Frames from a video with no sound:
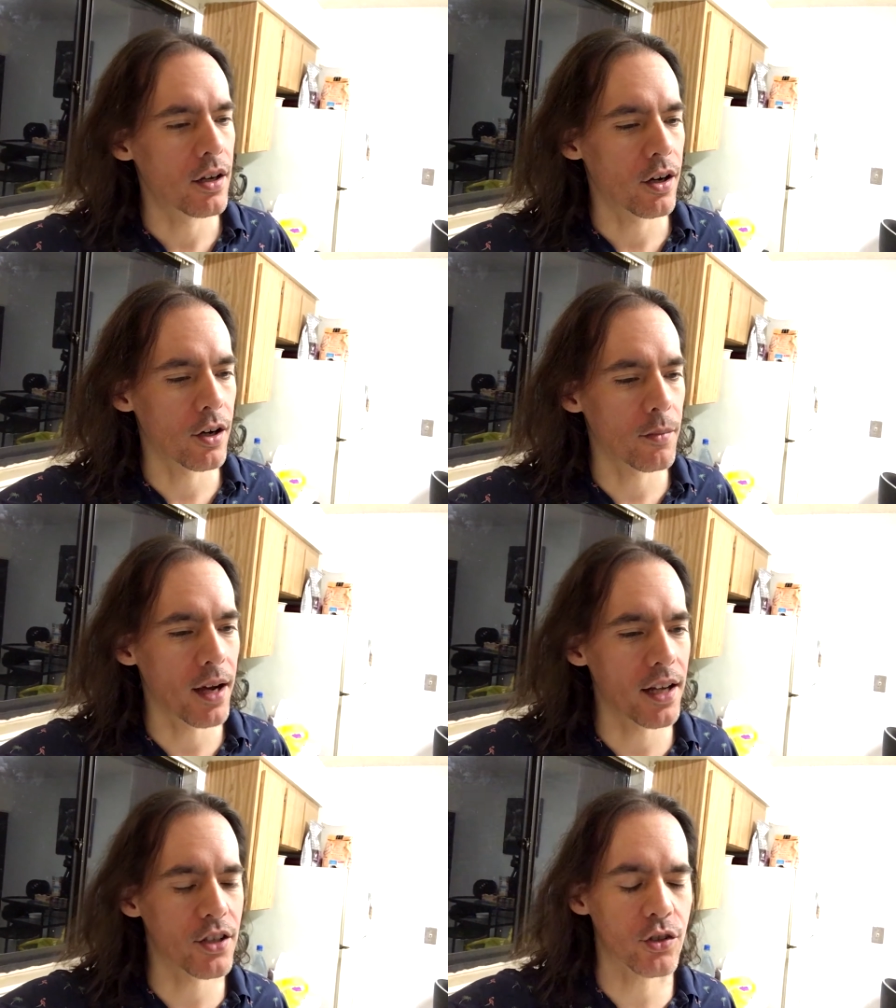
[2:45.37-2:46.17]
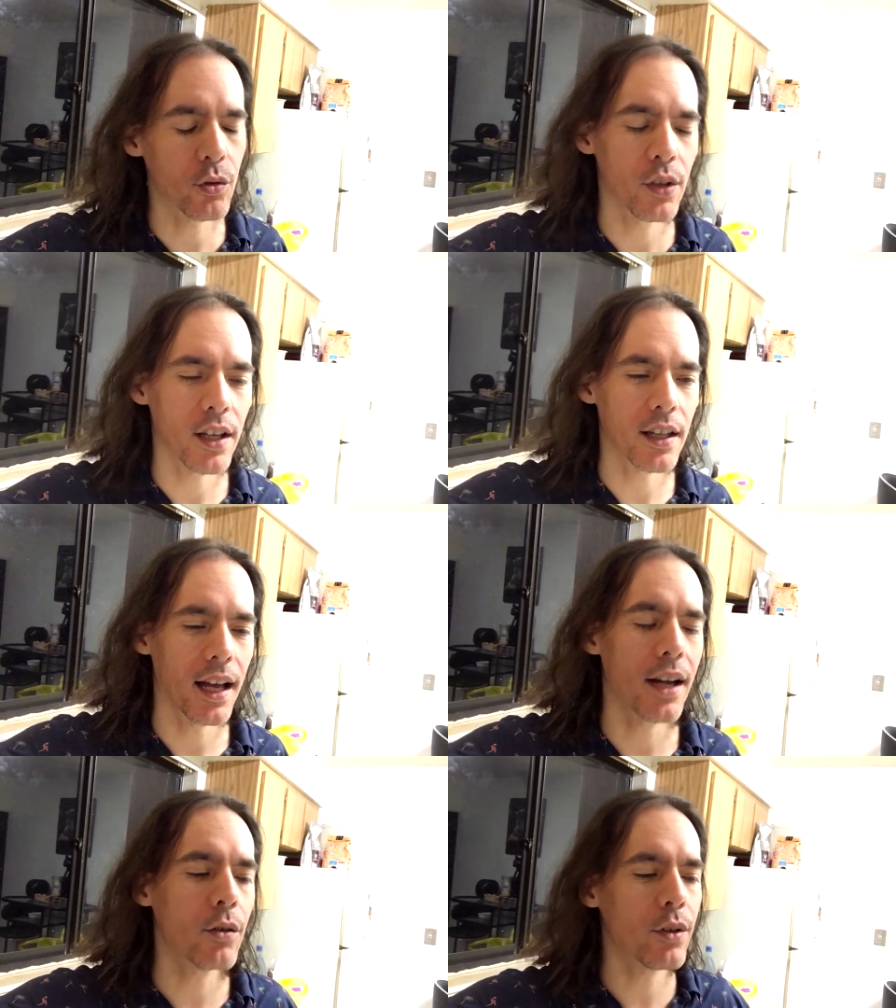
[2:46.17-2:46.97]
I don't
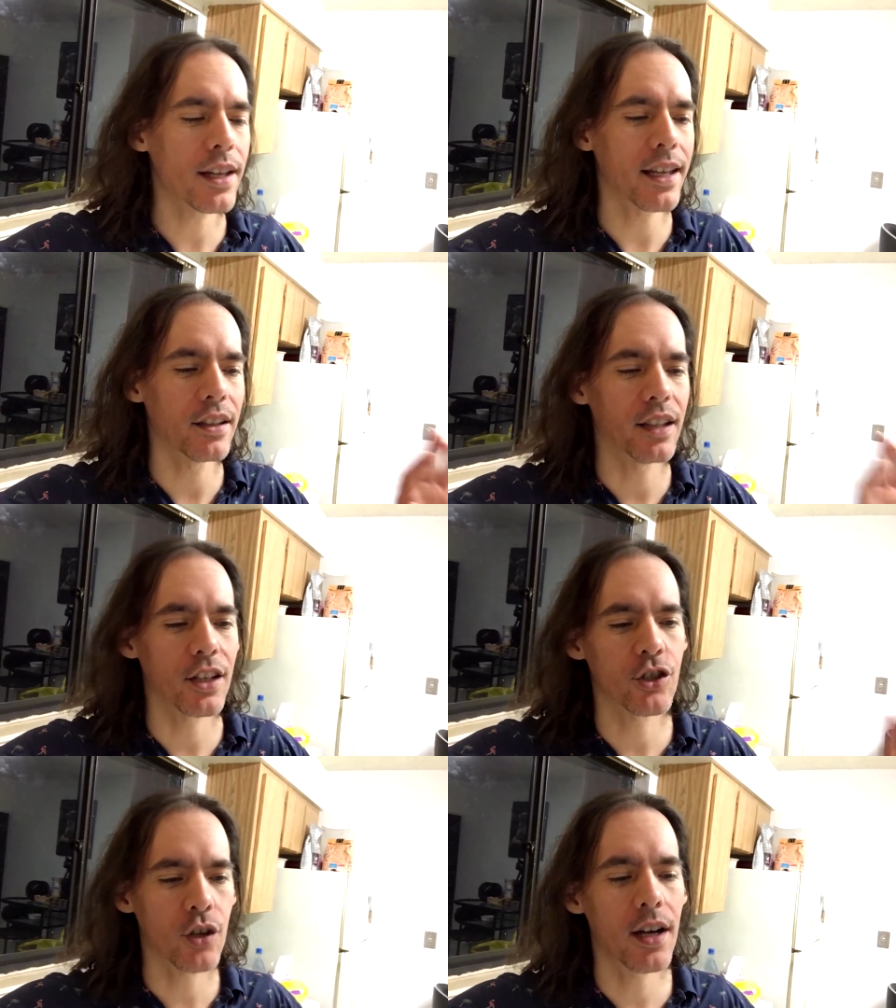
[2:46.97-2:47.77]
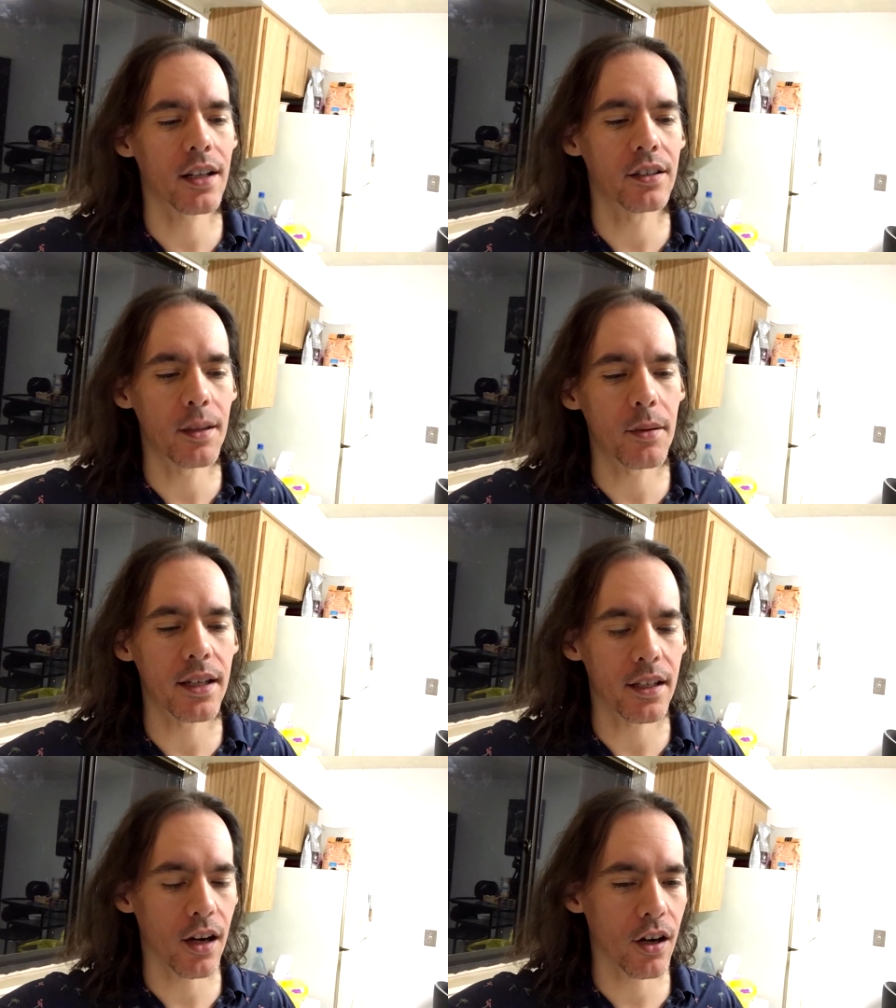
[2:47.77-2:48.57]
like electronic
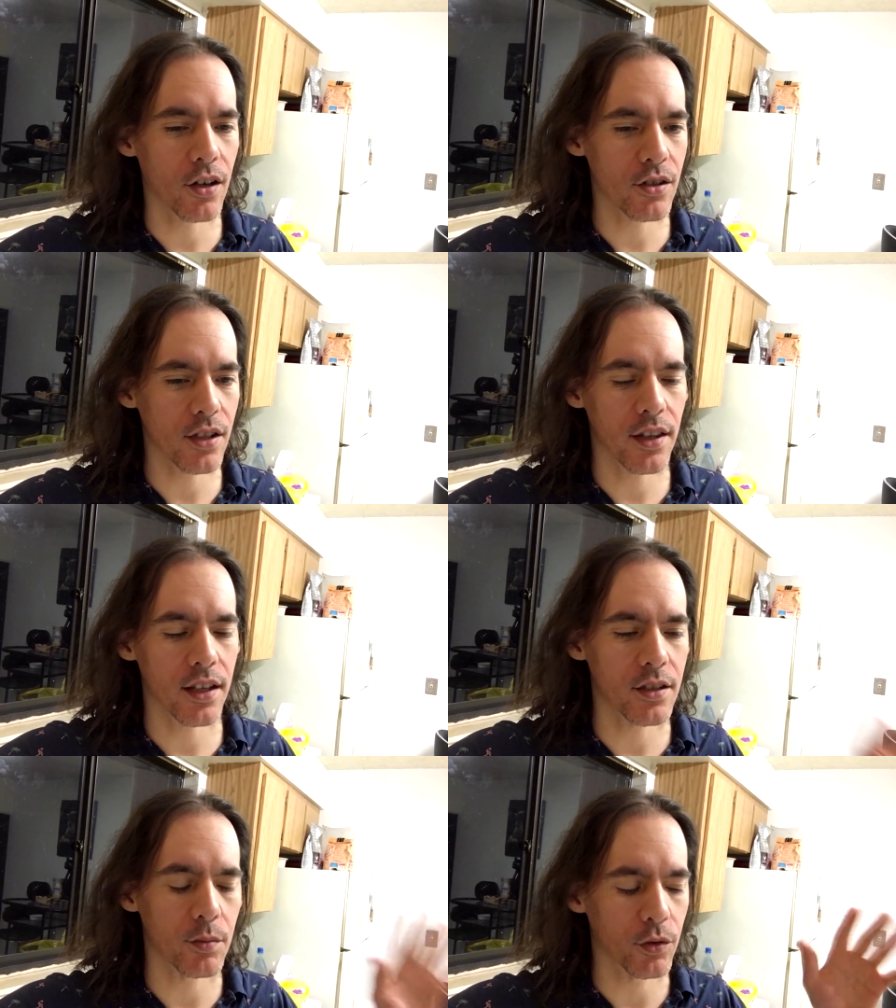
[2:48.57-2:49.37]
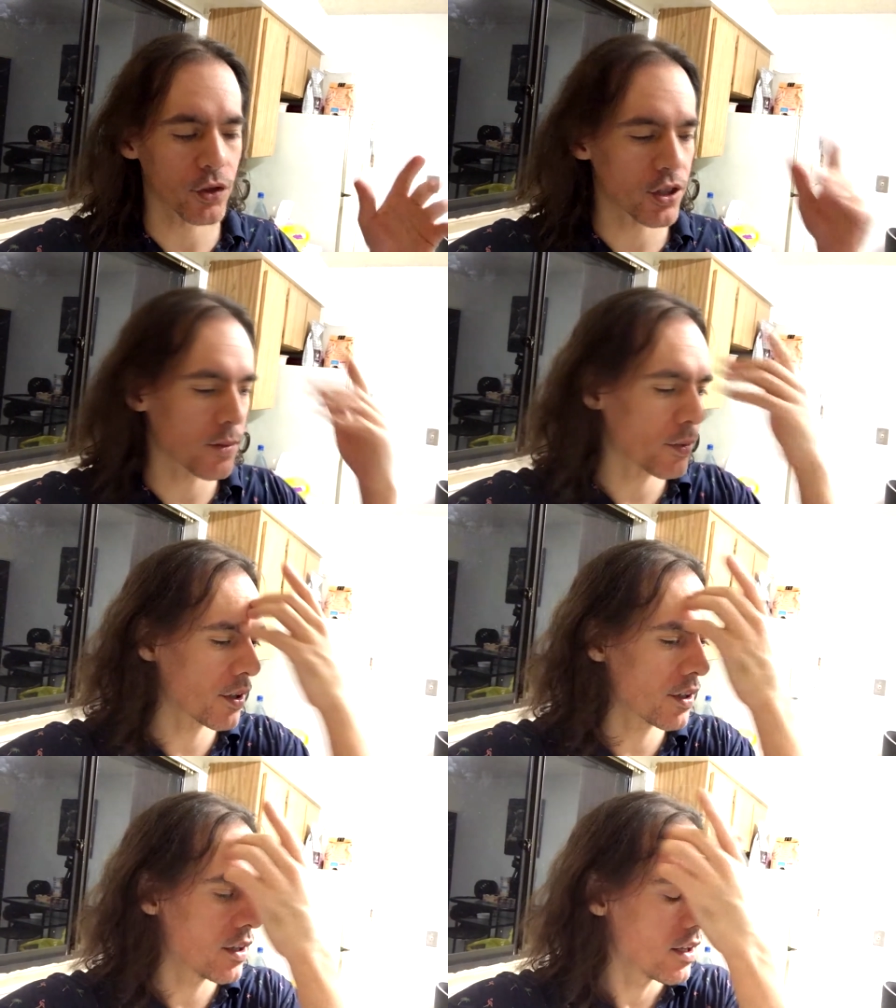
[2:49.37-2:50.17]
limiting cars. I think it's bullshit,
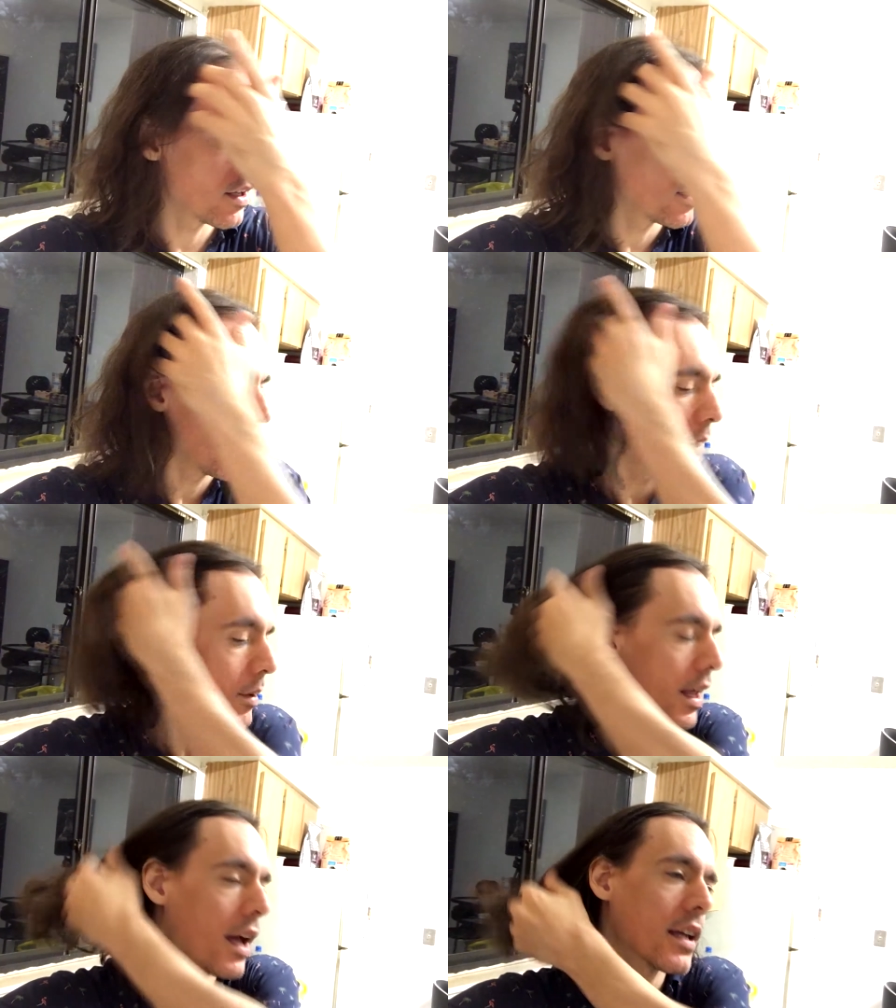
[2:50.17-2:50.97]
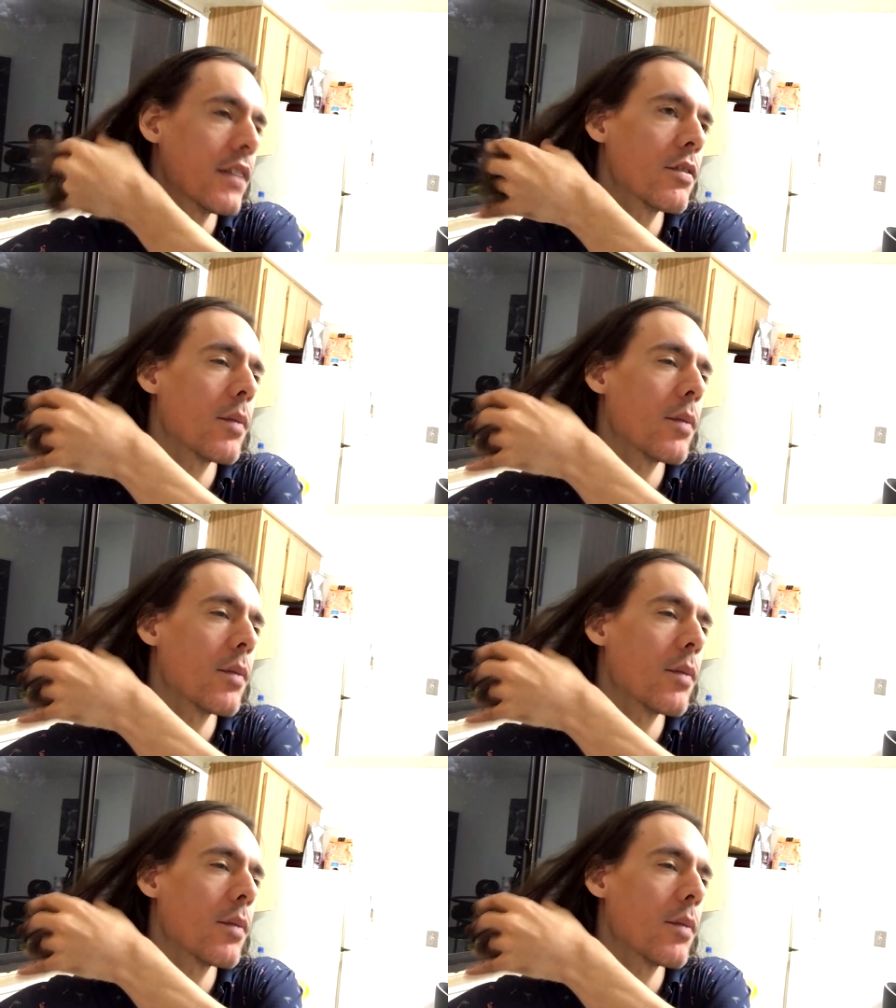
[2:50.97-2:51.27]
but I mean, heck, even